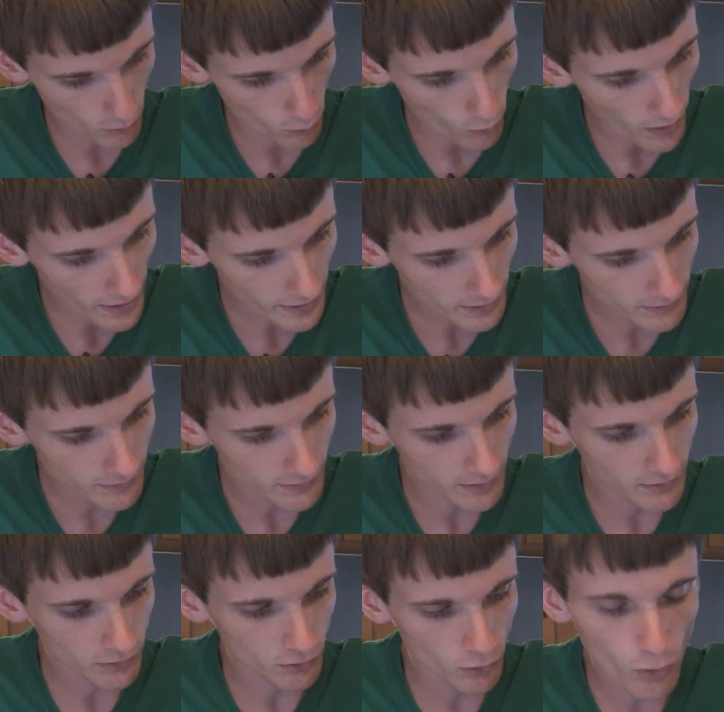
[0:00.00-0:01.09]
quiet,
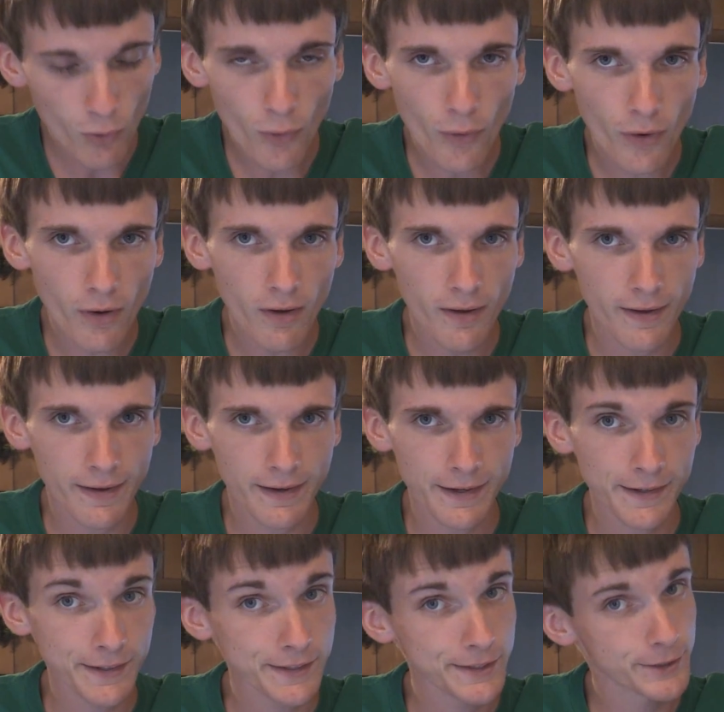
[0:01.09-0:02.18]
it's cool,
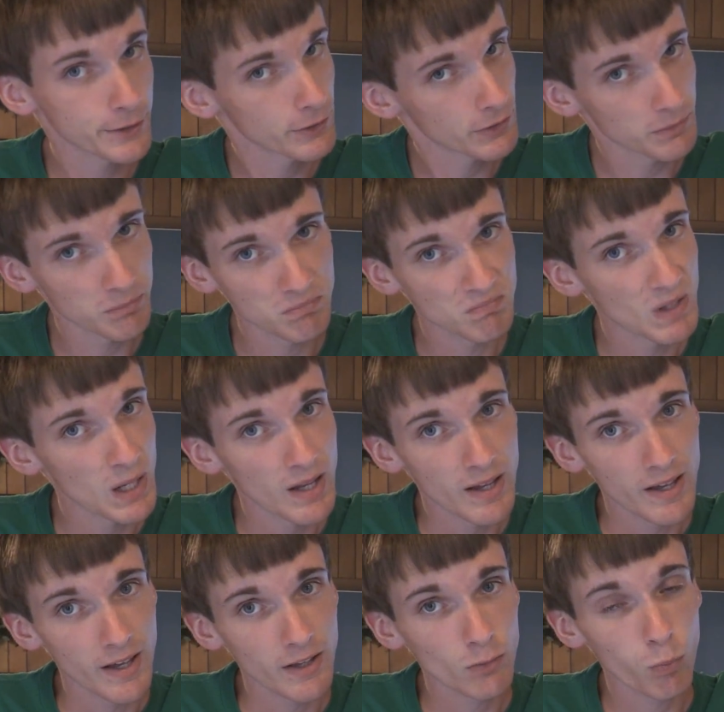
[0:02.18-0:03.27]
and
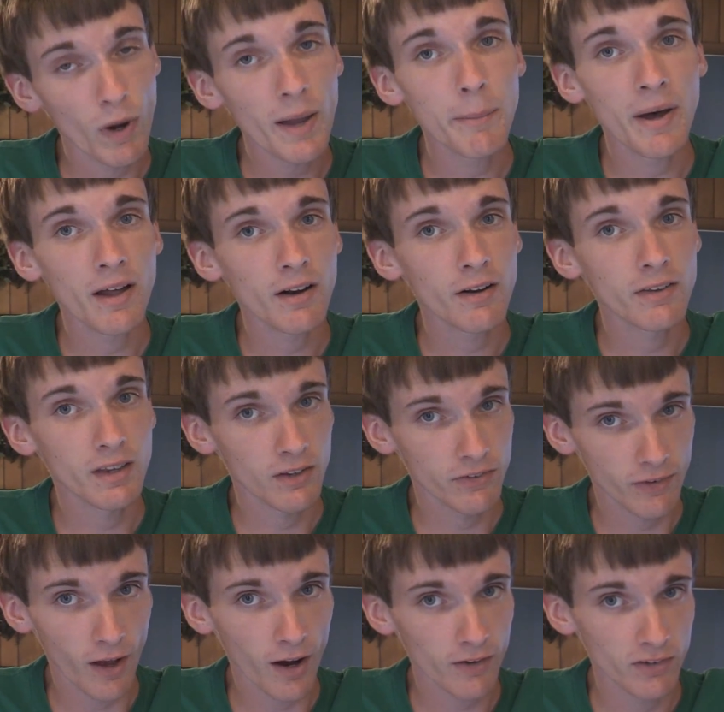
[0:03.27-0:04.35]
It's way better than a
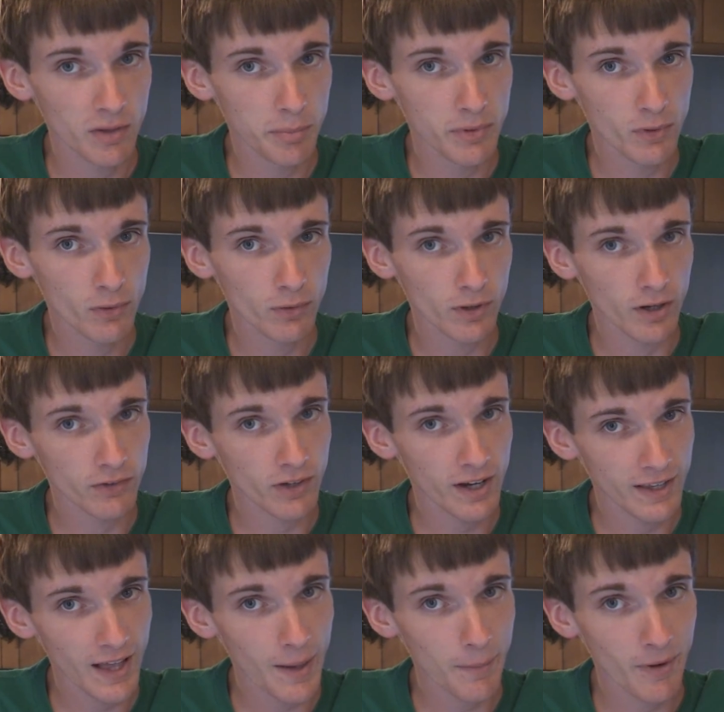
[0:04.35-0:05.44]
stock CPU cooler, I'll tell
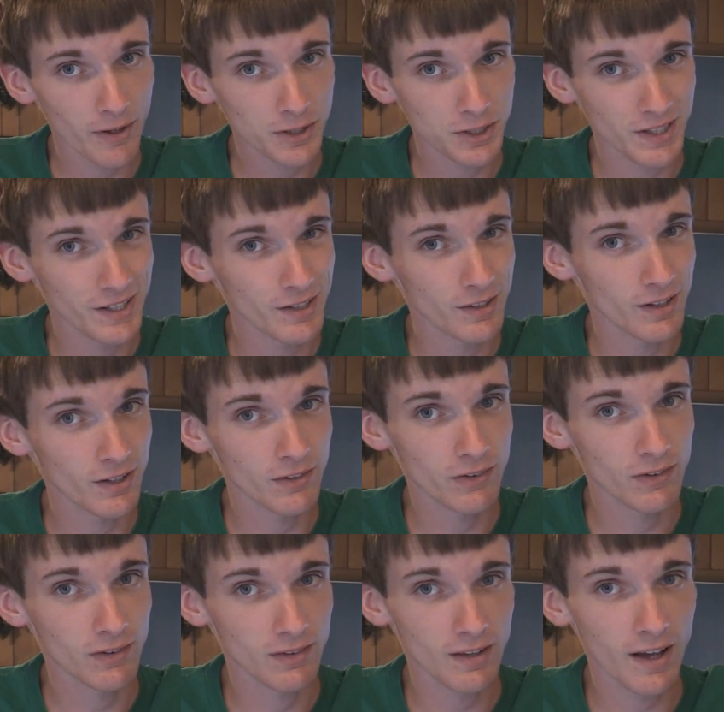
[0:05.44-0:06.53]
you that much, and
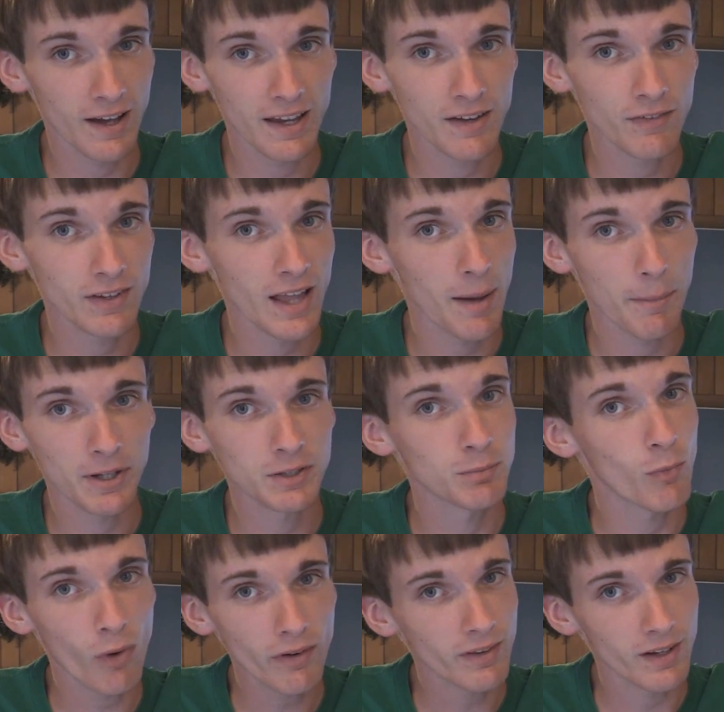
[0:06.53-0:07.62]
it's not even that much
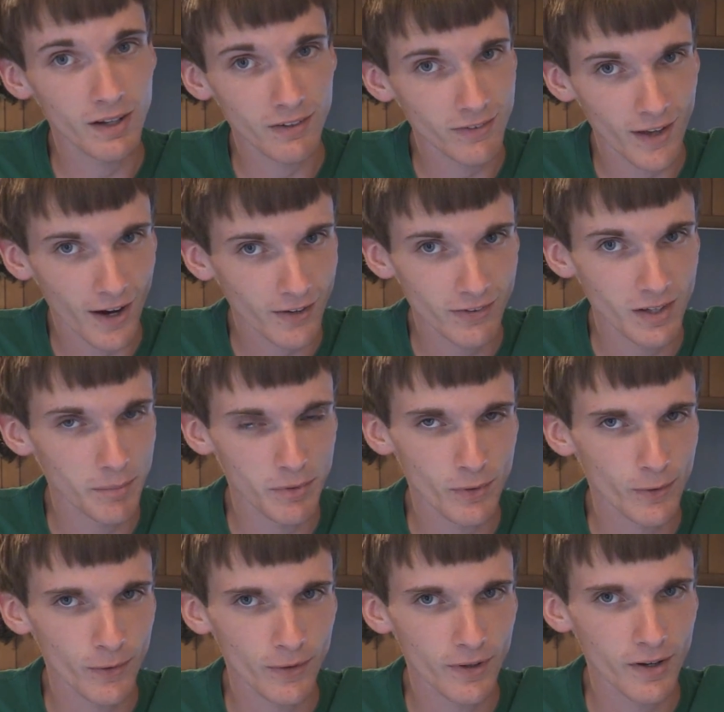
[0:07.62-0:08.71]
more than a stock
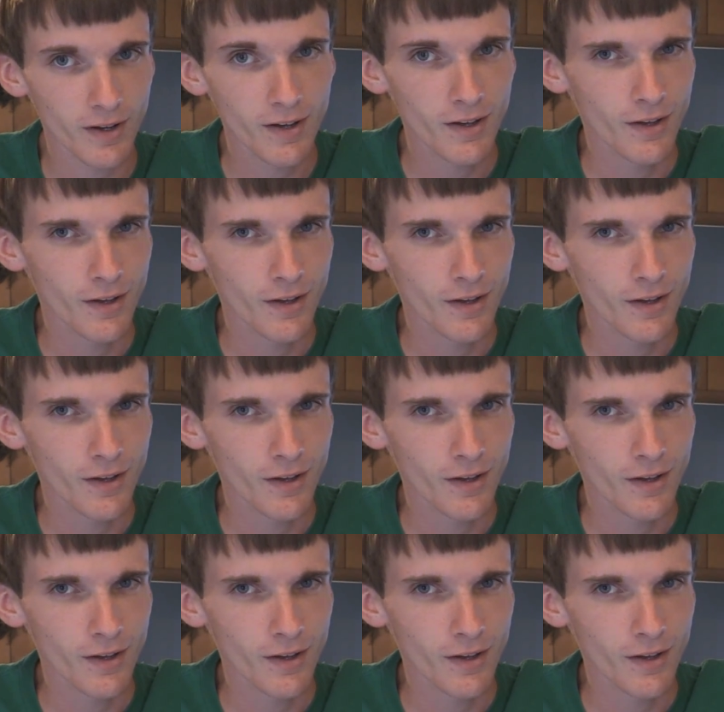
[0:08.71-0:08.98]
CPU cooler,